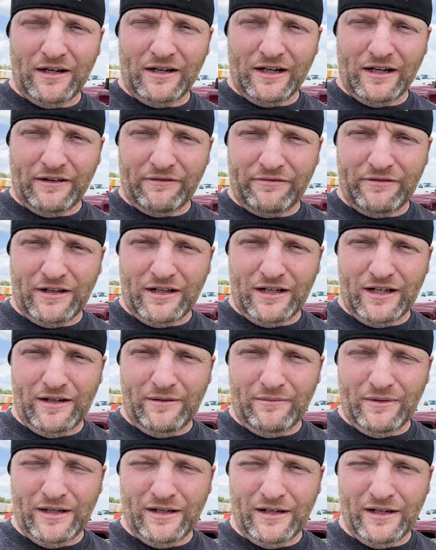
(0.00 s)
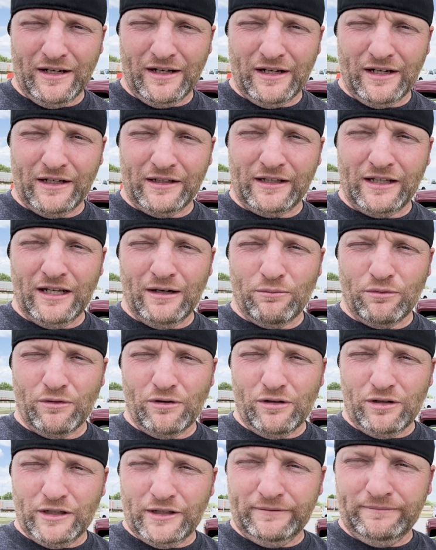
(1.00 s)
gonna fill up and keep
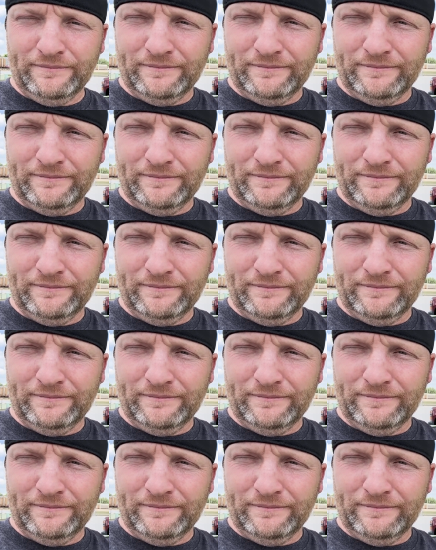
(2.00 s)
rolling.